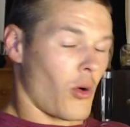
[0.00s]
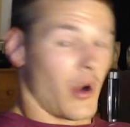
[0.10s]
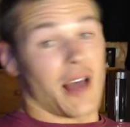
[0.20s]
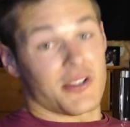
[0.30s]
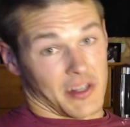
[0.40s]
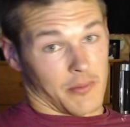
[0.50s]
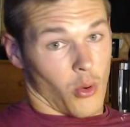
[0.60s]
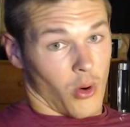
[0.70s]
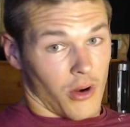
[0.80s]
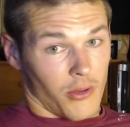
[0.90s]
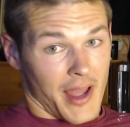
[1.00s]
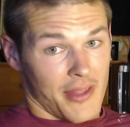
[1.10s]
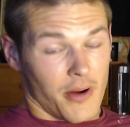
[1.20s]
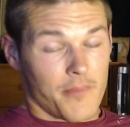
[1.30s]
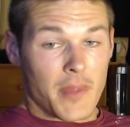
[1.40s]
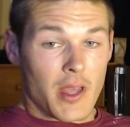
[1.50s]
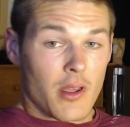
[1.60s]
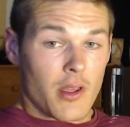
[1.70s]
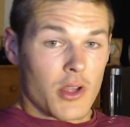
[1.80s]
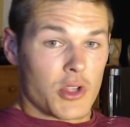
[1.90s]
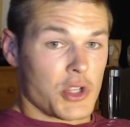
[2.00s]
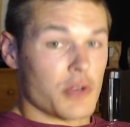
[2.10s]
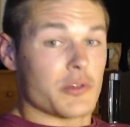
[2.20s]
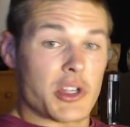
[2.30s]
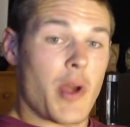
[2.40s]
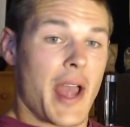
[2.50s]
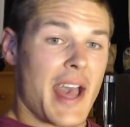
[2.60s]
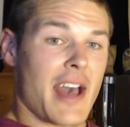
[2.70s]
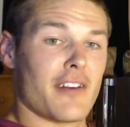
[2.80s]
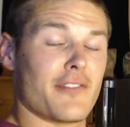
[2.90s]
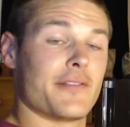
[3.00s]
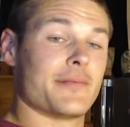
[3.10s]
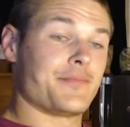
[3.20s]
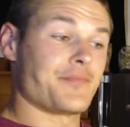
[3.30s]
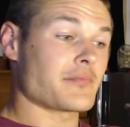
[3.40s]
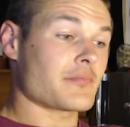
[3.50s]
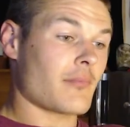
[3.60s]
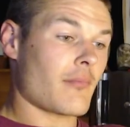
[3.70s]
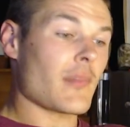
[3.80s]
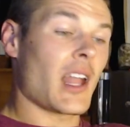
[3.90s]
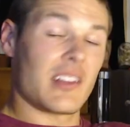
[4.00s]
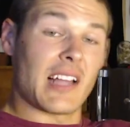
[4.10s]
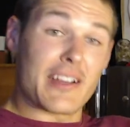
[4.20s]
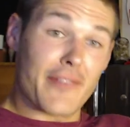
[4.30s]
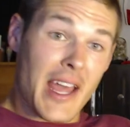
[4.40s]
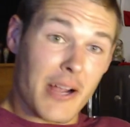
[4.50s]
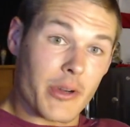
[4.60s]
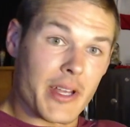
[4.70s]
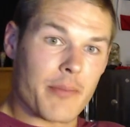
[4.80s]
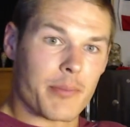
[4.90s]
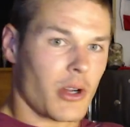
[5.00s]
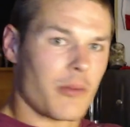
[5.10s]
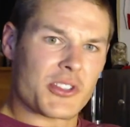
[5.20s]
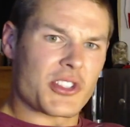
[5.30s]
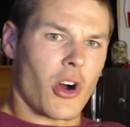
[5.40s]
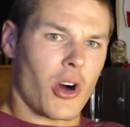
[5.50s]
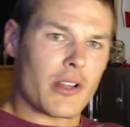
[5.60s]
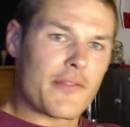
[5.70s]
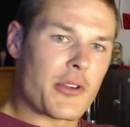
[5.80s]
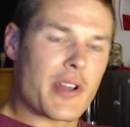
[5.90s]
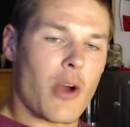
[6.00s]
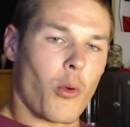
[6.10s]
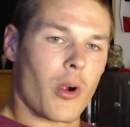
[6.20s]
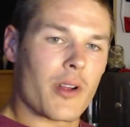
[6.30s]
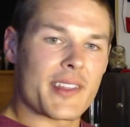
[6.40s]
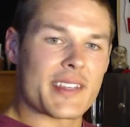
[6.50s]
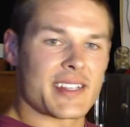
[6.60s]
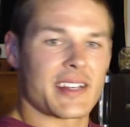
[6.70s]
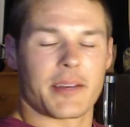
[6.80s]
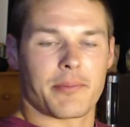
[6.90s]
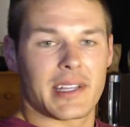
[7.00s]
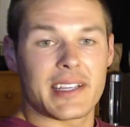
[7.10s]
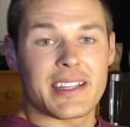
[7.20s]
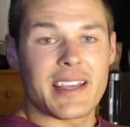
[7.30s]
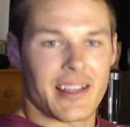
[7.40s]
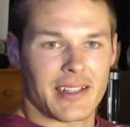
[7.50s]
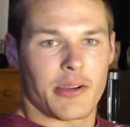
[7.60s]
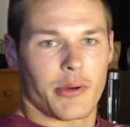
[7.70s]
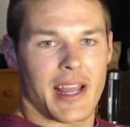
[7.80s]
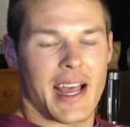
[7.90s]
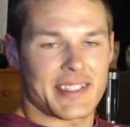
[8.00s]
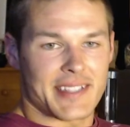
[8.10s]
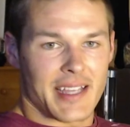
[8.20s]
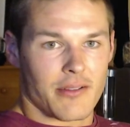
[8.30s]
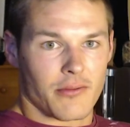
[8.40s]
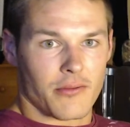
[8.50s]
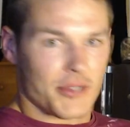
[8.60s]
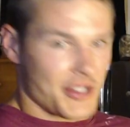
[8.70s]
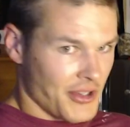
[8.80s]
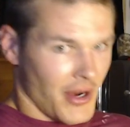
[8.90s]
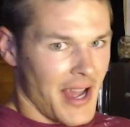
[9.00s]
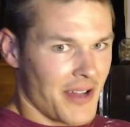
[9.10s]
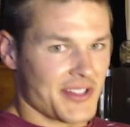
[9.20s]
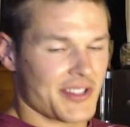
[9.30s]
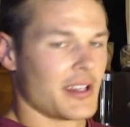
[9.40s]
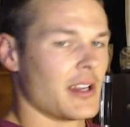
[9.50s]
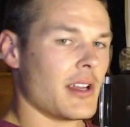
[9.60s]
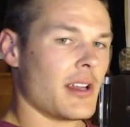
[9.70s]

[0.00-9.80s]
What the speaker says: or housing poor, rather. You do have a lot of equity, but almost all of your net worth is in a completely illiquid asset, which is your house.